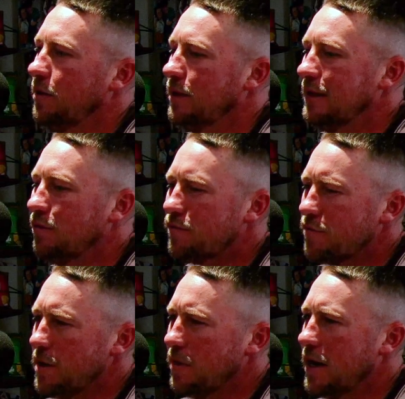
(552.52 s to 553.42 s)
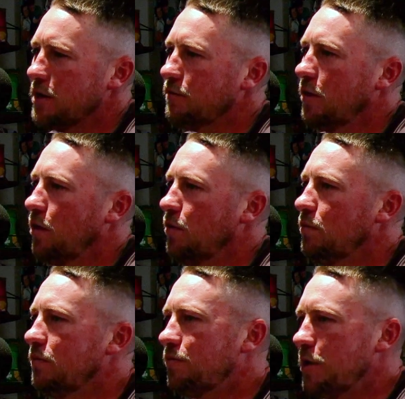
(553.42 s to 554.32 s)
You know, a little 3/8
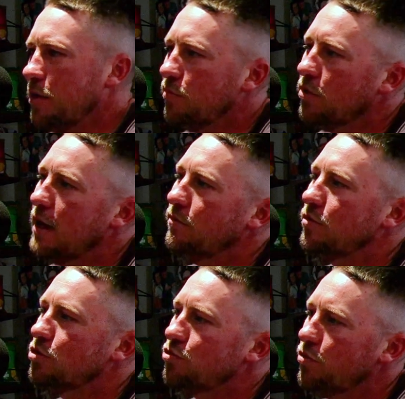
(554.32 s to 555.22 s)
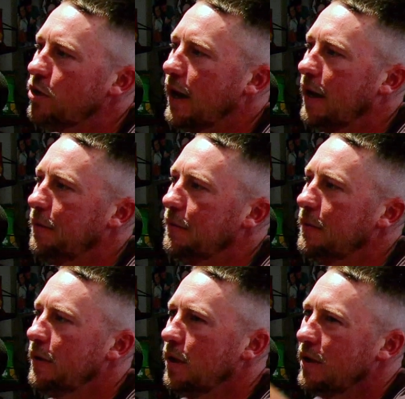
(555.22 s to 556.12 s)
float, 3 number 11, strung out,
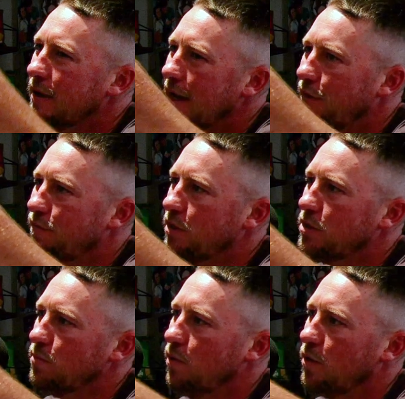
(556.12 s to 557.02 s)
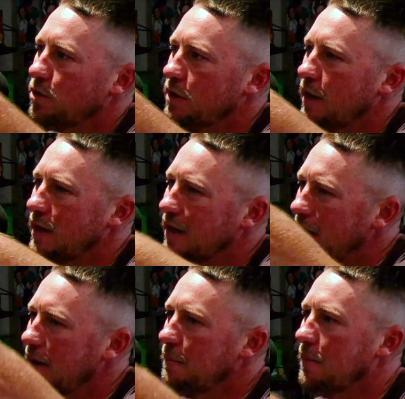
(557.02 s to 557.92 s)
get the fish to watch it, you're
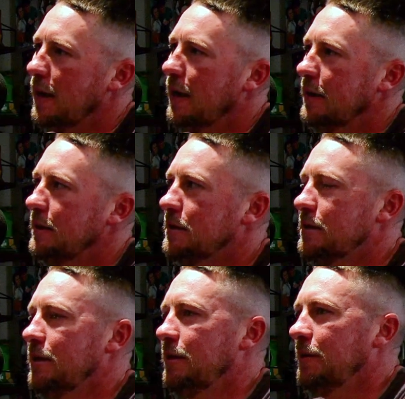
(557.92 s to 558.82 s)
hitting bites.